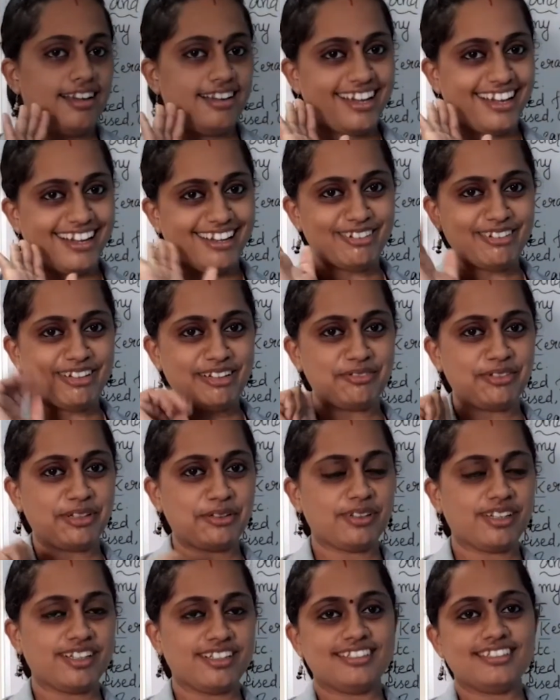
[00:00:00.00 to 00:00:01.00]
Hello
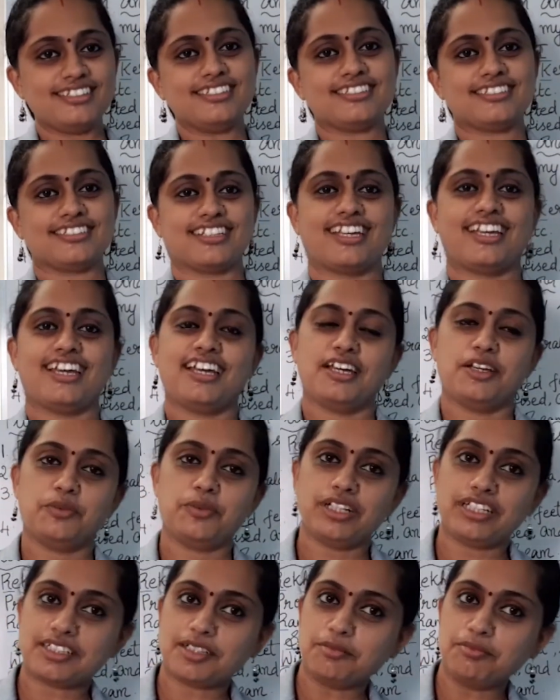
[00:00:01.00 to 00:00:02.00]
everyone.
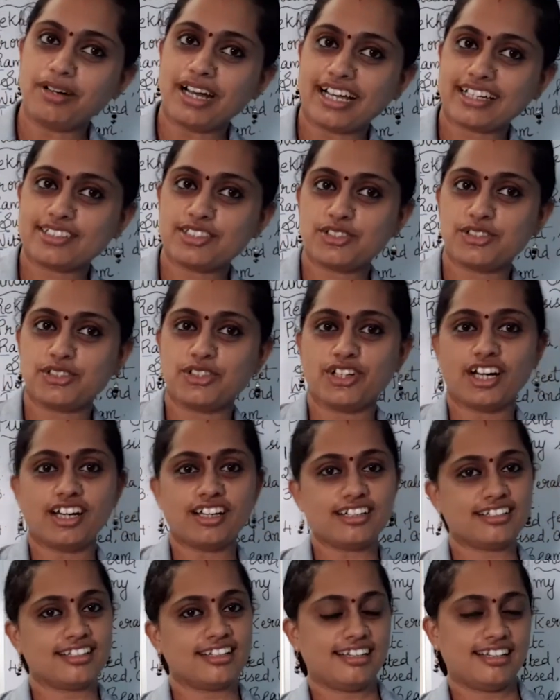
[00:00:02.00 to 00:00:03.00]
Welcome back to your
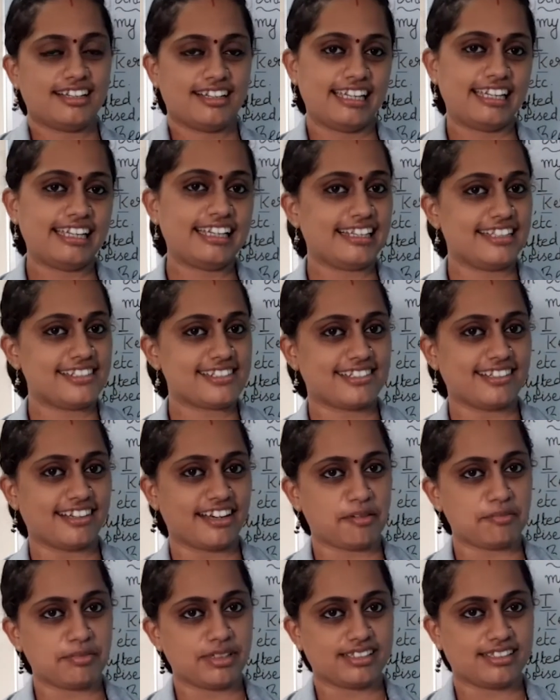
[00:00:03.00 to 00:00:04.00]
English
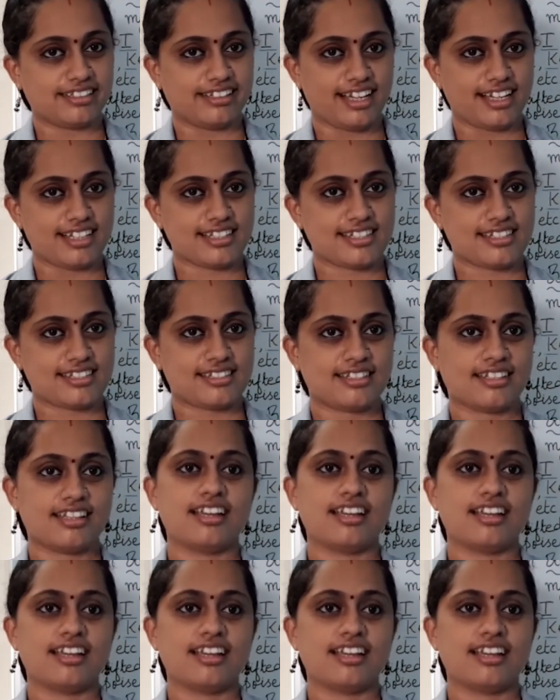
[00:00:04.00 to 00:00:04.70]
grammar class.